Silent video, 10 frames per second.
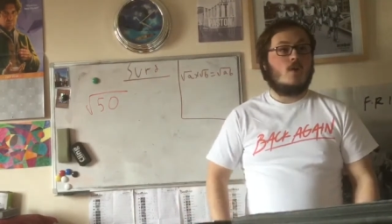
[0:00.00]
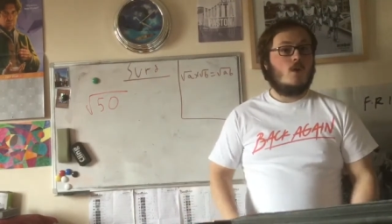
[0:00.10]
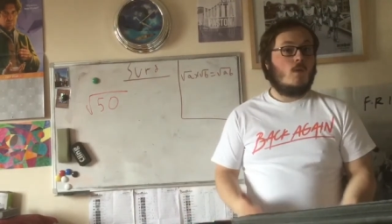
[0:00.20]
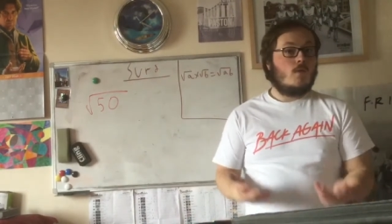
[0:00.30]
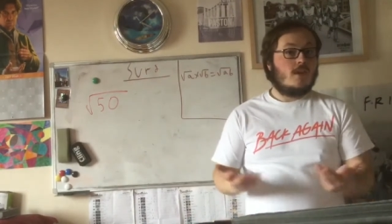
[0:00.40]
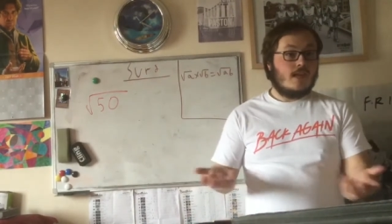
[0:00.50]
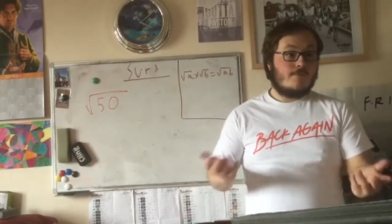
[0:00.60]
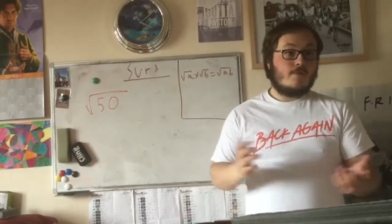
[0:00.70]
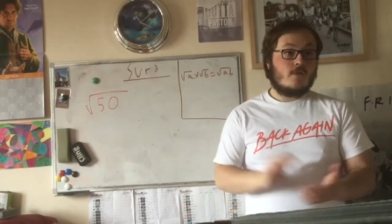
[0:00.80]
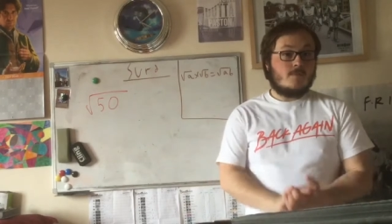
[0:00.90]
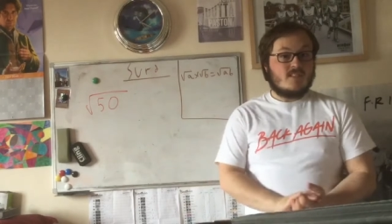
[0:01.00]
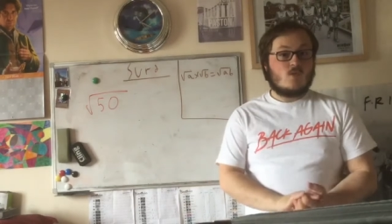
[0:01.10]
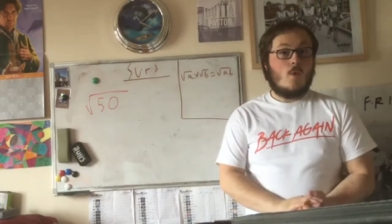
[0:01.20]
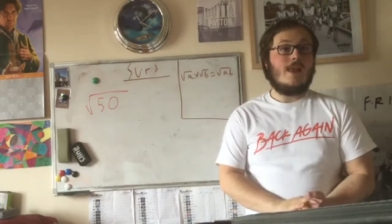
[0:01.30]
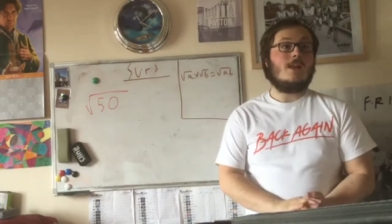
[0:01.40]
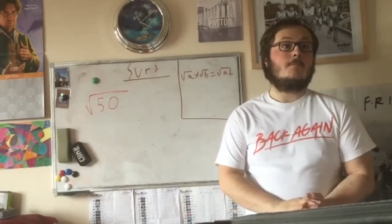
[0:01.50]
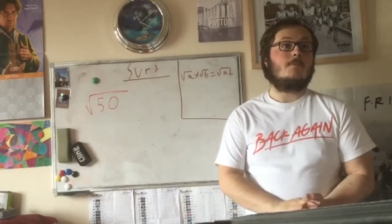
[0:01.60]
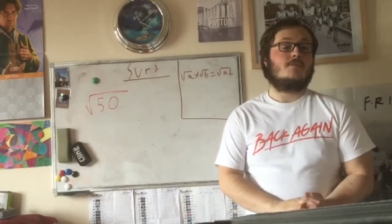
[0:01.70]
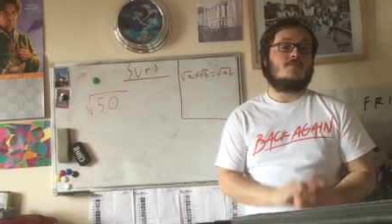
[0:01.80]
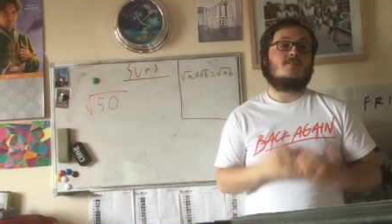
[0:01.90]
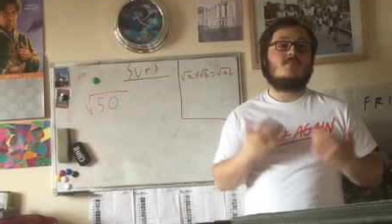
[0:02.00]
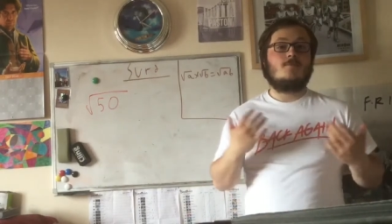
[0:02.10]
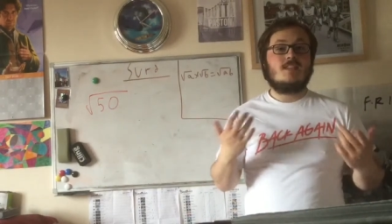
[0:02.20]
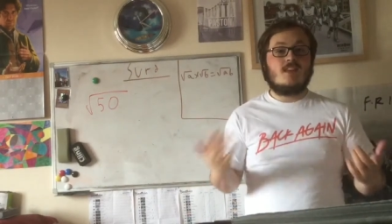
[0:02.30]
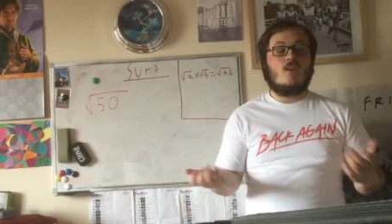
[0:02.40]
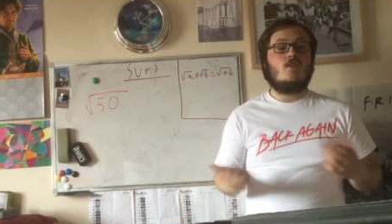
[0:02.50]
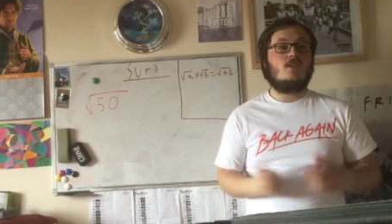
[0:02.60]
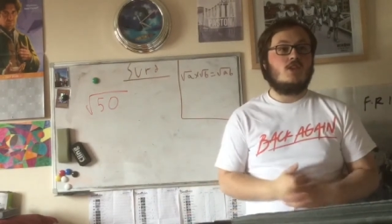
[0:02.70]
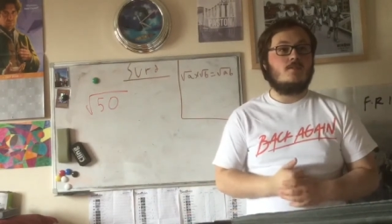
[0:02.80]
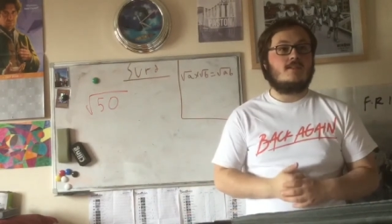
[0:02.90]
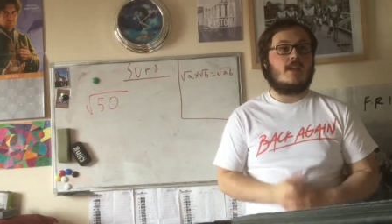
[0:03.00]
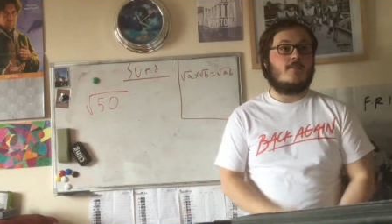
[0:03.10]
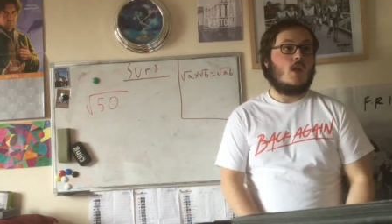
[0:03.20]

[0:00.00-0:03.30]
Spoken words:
Well, neither of them are square numbers, so we can't use it.